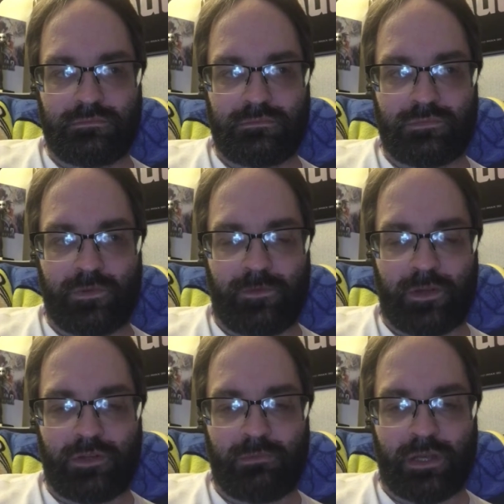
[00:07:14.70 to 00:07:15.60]

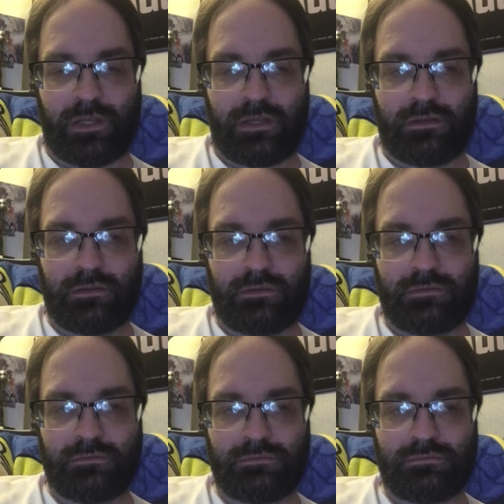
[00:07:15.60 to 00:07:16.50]
refund your money,
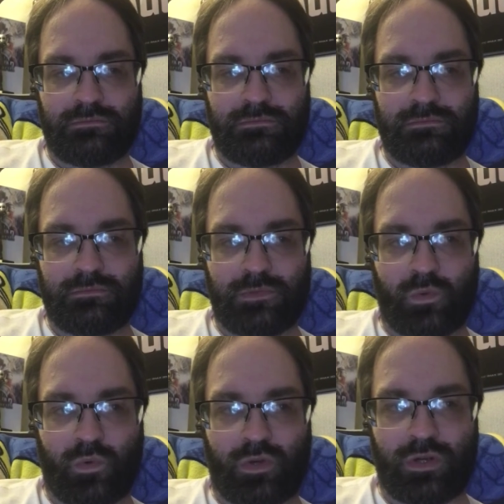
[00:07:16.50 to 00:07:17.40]

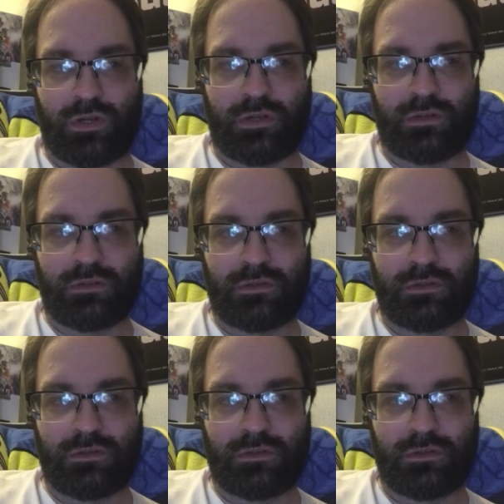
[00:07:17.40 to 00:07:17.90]
or